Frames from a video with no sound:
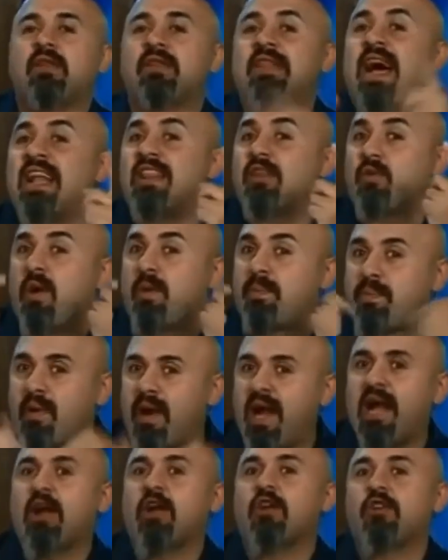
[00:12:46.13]
because that's what
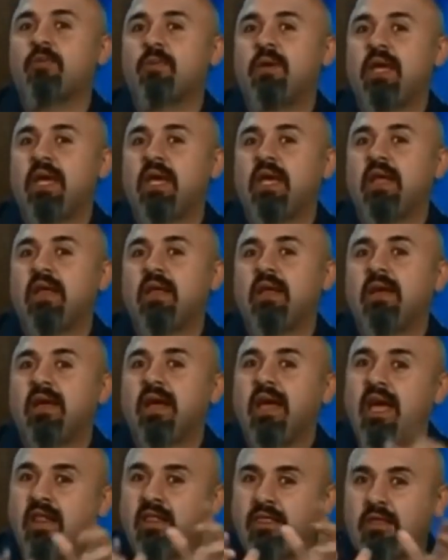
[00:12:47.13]
prayers mean
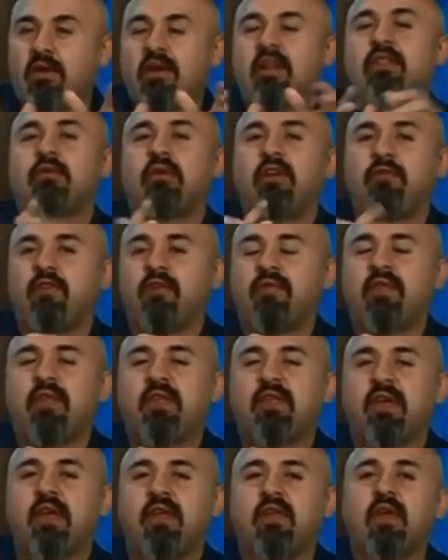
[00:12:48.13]
in
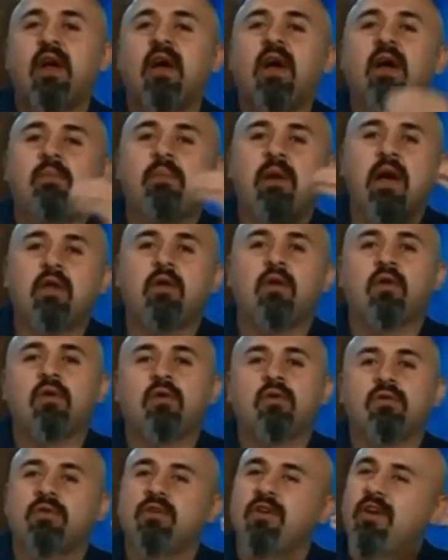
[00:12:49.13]
3356.
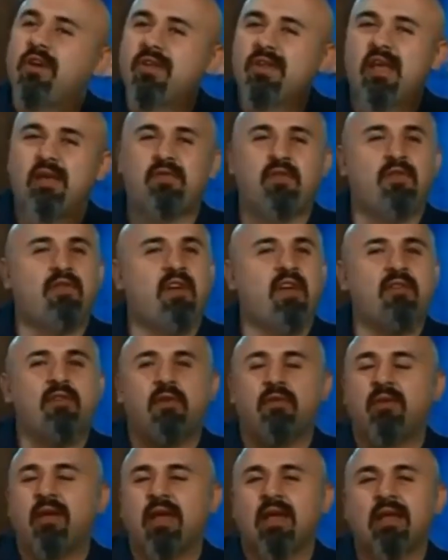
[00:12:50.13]
Manu, do yourself a
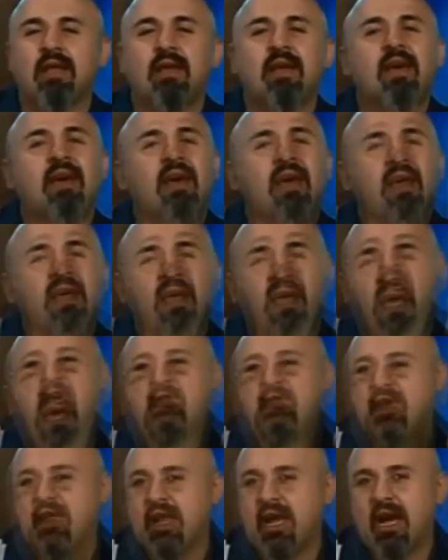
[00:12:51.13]
favor, man.
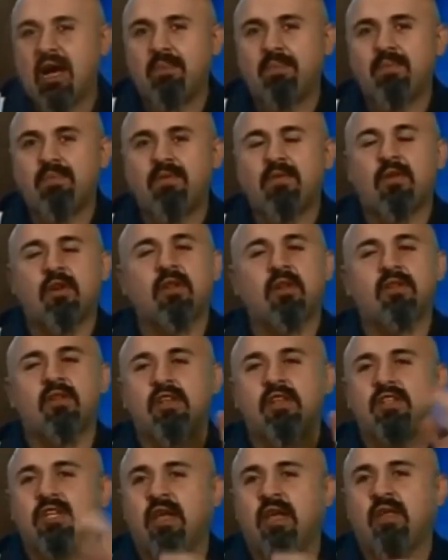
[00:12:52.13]
Give it up. Turn
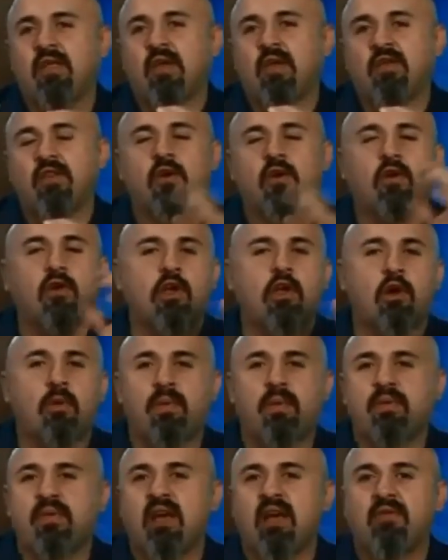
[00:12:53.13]
to Jesus, your only
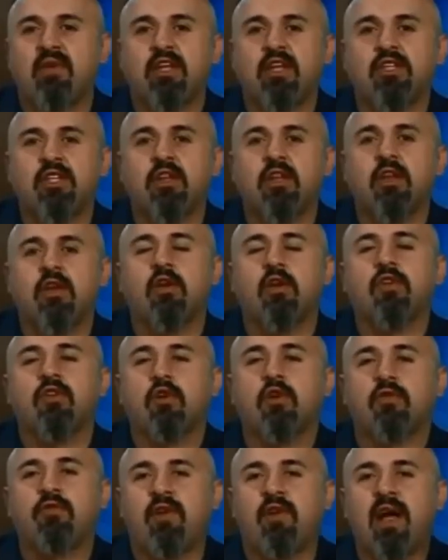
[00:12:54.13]
hope of salvation, because
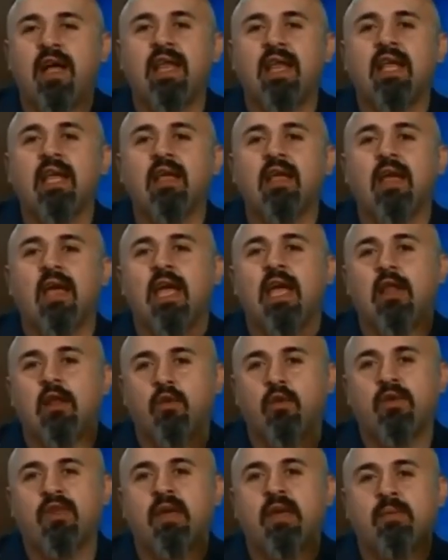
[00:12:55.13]
you're fighting a
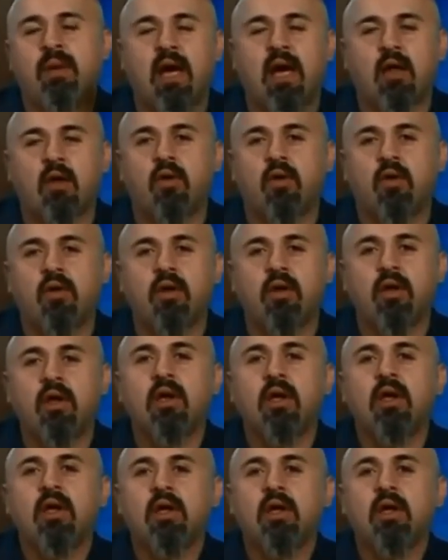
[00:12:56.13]
losing battle.